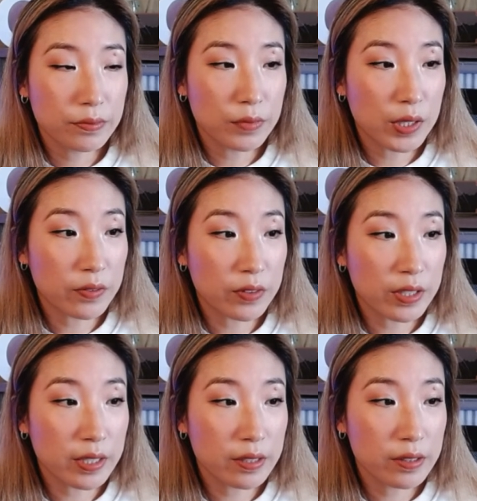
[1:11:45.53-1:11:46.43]
whatever
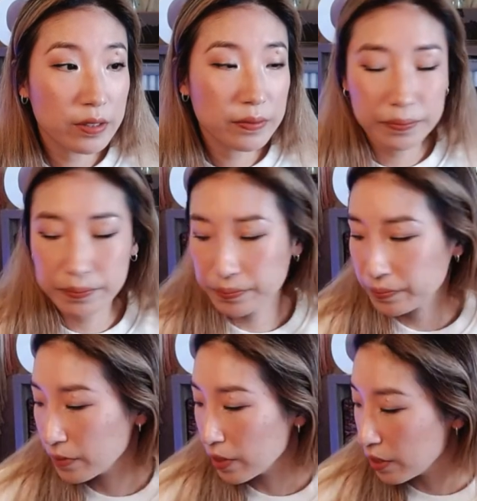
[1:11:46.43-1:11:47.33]
it is,
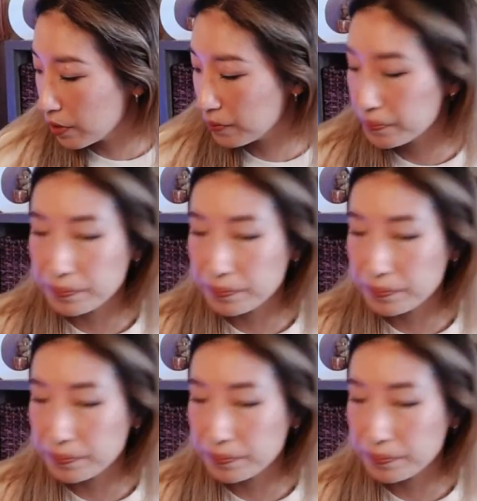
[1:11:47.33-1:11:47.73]
you know?